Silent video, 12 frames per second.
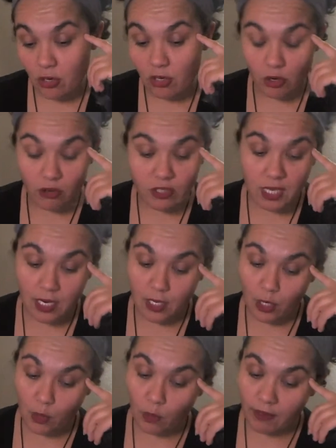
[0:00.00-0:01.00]
on your side,
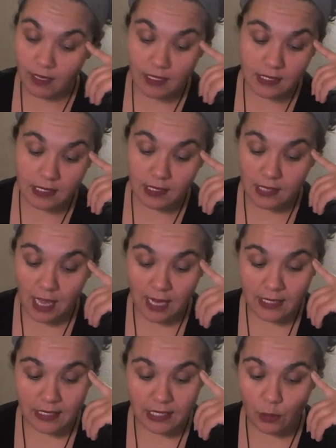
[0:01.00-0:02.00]
Aquarius.
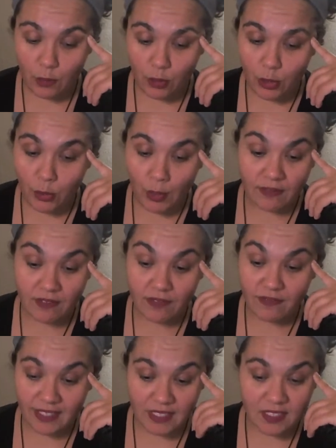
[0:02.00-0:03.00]
I see where you have
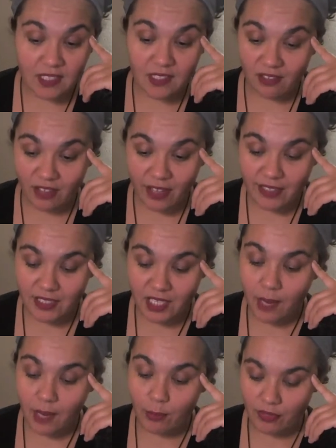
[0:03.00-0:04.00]
invested a lot of
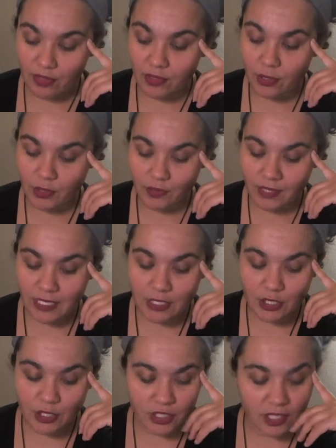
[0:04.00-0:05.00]
time within this
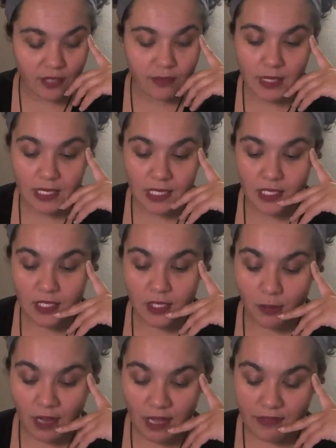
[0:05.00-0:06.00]
relationship.
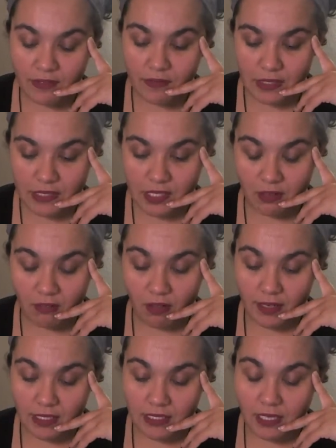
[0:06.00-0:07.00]
You have invested a
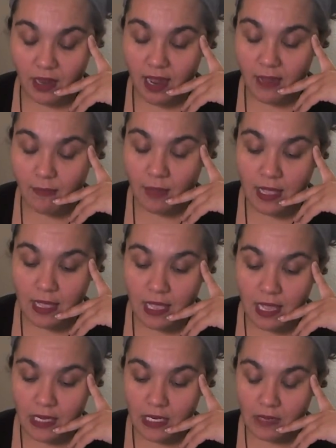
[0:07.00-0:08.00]
lot of time,
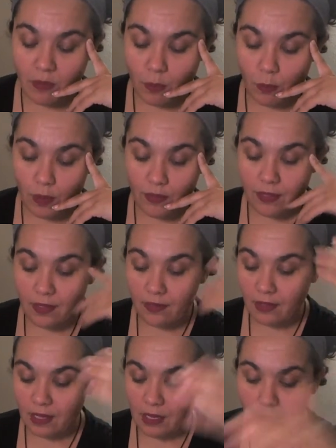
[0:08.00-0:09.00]
and even
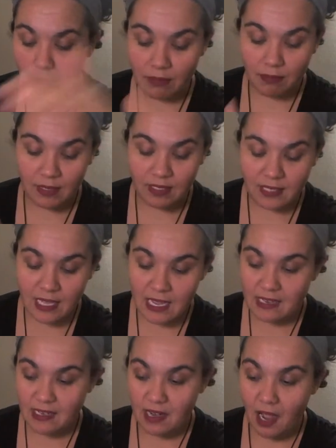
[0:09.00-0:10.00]
with the commitment
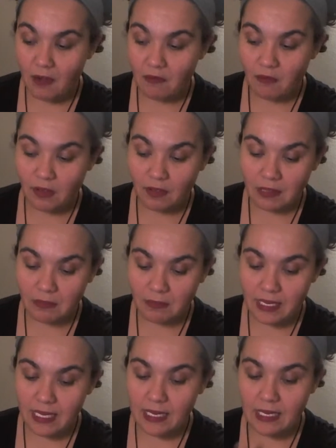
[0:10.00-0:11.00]
not really
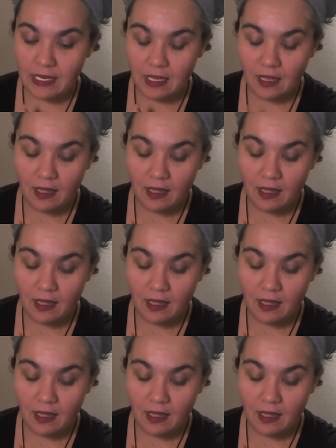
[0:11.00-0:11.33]
being